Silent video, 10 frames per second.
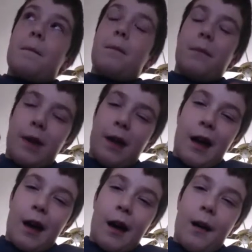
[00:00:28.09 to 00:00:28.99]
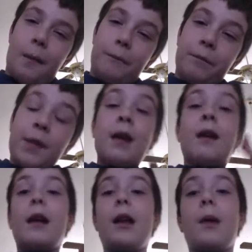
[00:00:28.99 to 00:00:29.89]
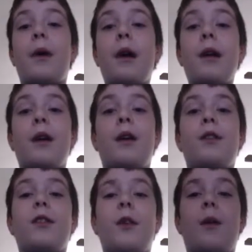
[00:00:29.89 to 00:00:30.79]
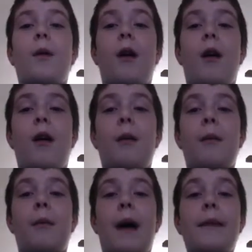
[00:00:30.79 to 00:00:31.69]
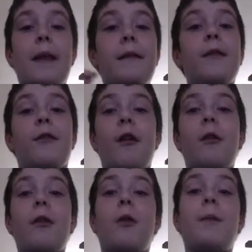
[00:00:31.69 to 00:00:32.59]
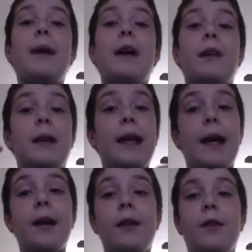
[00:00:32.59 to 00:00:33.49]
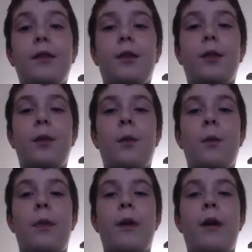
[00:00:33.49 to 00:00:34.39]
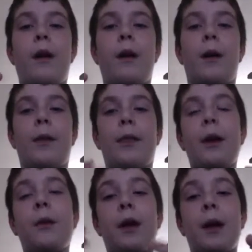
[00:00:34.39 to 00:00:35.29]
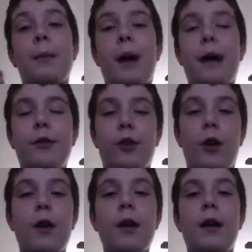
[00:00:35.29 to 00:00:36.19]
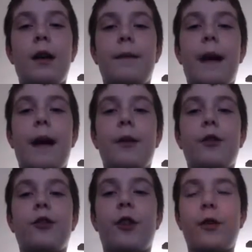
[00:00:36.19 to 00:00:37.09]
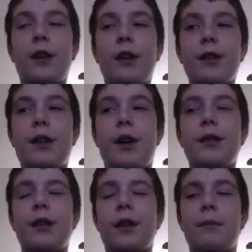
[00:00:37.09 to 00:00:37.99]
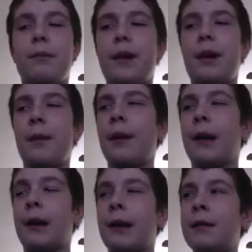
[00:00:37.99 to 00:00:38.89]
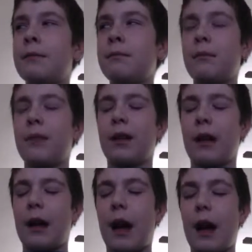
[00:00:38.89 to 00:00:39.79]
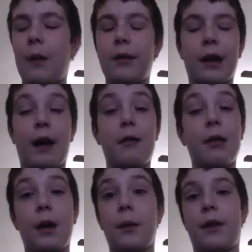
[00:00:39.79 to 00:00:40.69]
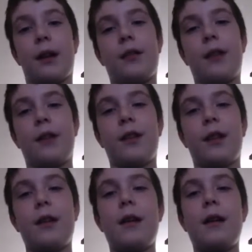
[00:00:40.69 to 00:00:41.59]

yeah. Anyway, so um, at the end of this video, there will be a link to the thing where you can buy the shirt. Now the shirt does cost a bit of money. I, I wish I, I really wish I could change it,